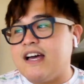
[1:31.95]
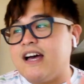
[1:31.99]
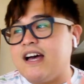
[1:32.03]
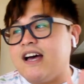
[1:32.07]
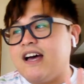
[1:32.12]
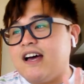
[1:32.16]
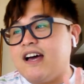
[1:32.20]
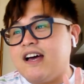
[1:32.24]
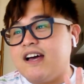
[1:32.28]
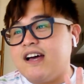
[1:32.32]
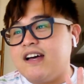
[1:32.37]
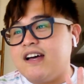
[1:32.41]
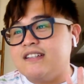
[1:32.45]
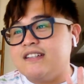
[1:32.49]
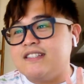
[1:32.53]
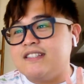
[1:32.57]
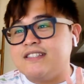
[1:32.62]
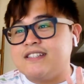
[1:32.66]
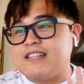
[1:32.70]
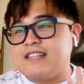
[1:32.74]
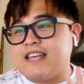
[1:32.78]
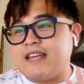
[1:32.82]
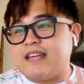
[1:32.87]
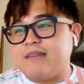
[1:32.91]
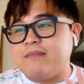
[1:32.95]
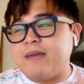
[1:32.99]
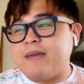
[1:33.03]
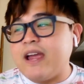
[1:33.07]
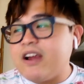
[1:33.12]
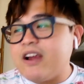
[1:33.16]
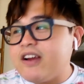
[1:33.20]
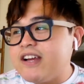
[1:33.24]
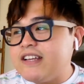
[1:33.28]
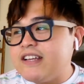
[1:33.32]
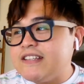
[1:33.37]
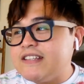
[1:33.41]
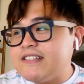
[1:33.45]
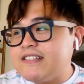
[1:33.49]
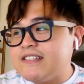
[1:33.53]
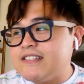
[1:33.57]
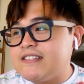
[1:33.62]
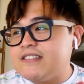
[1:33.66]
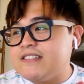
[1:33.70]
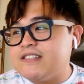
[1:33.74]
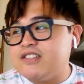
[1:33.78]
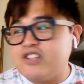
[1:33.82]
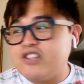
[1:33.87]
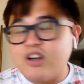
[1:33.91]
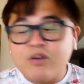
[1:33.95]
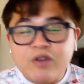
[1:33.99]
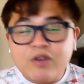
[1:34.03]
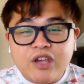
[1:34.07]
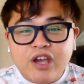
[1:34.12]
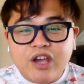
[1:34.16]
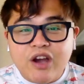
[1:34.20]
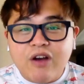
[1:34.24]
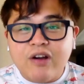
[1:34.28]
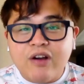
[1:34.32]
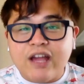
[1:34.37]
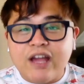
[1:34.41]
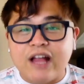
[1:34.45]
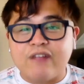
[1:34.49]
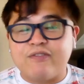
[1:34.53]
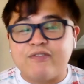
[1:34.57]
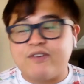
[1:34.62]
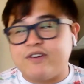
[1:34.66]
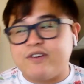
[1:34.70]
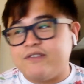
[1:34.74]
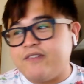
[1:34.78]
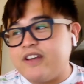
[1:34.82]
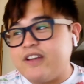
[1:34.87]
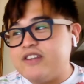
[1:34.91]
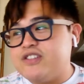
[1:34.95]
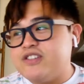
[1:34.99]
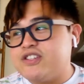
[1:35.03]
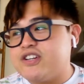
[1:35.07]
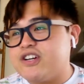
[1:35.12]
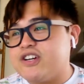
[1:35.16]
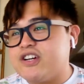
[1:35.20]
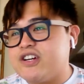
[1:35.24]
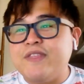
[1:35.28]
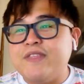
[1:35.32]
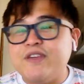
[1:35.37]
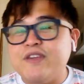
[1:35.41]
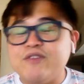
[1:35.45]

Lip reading: Disneyland Paris, Tokyo, California Adventure.